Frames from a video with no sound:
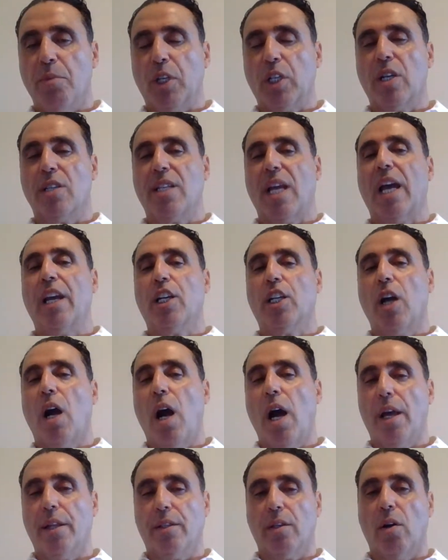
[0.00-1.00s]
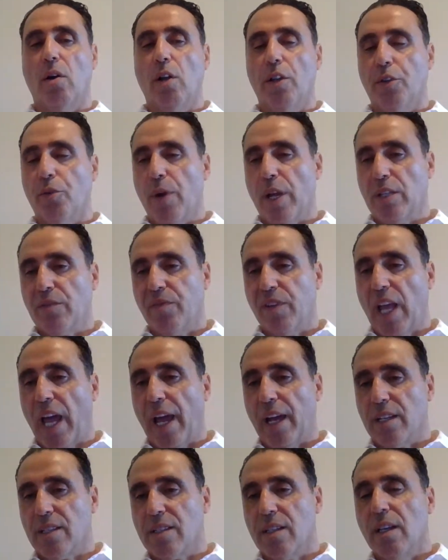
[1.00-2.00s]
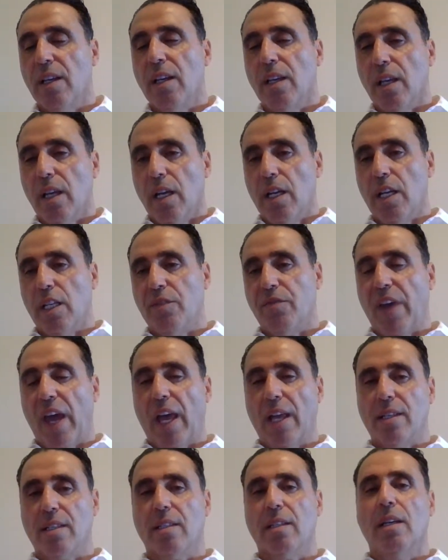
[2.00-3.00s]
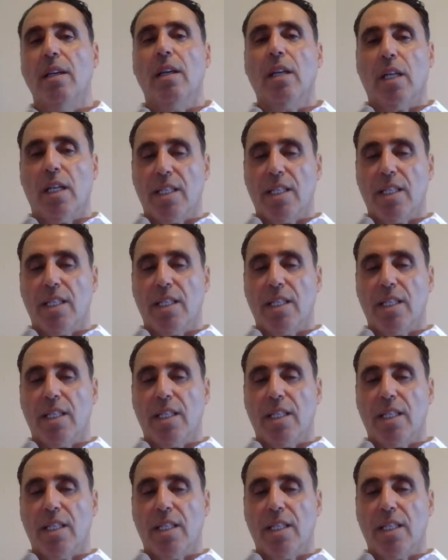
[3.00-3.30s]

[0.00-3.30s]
because I caught all the red flags in advance.